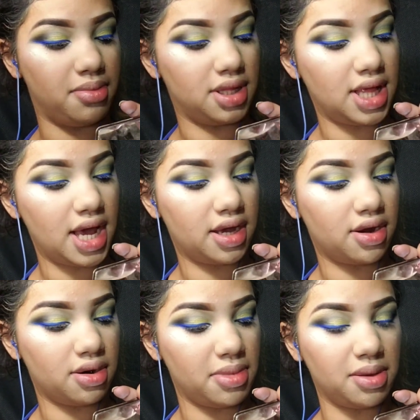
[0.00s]

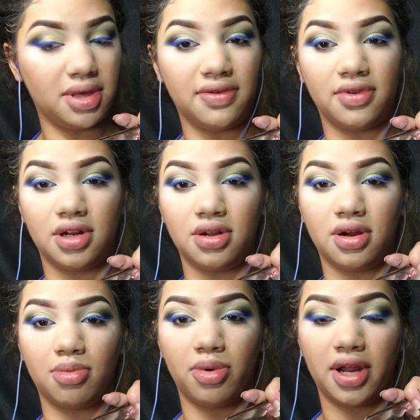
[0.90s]
black or maybe even a
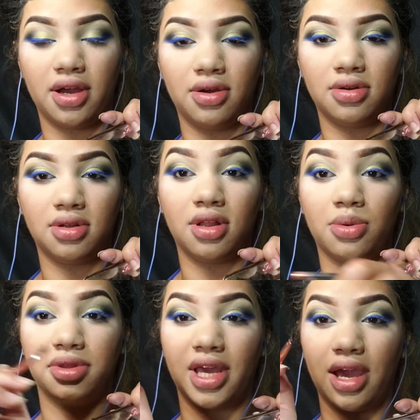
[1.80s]
dark brown
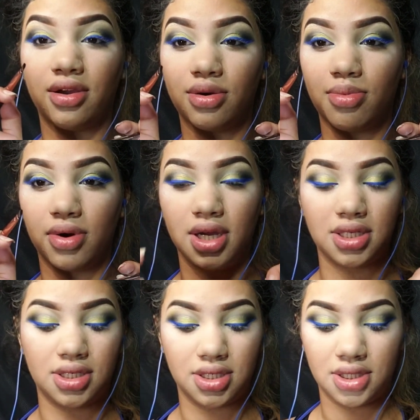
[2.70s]
along with the angle
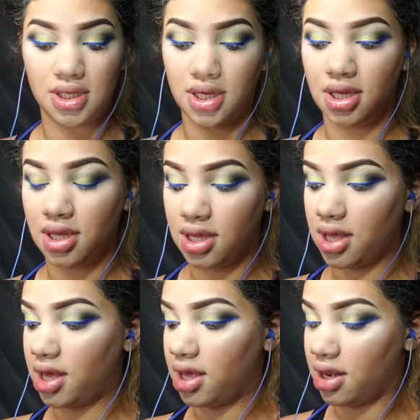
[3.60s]
brush,
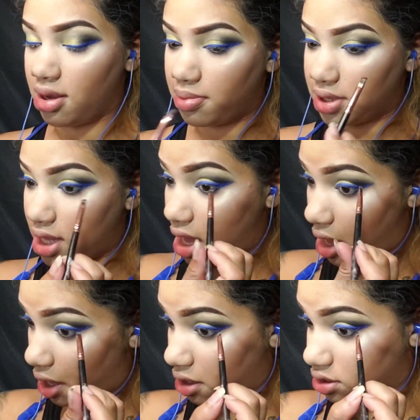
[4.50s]
and
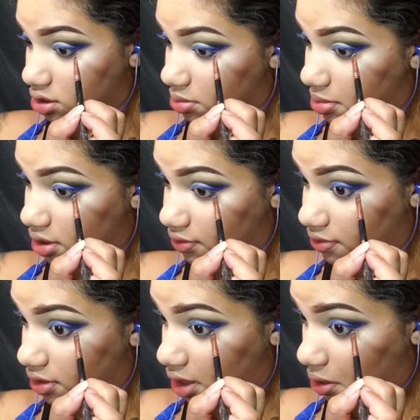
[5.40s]
apply a little bit of
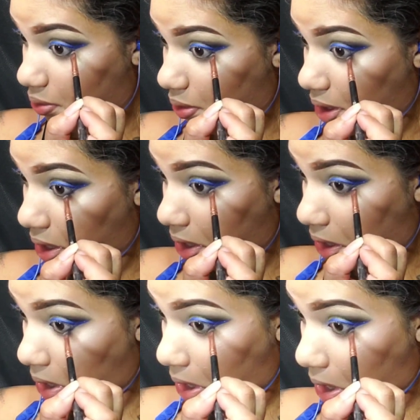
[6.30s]
that right
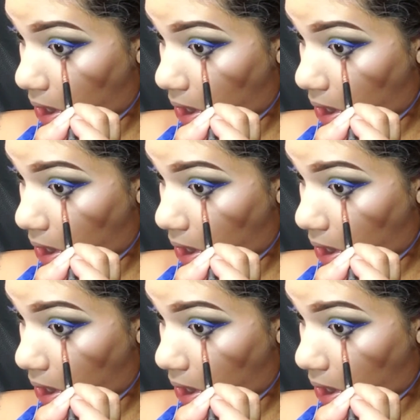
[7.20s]
here.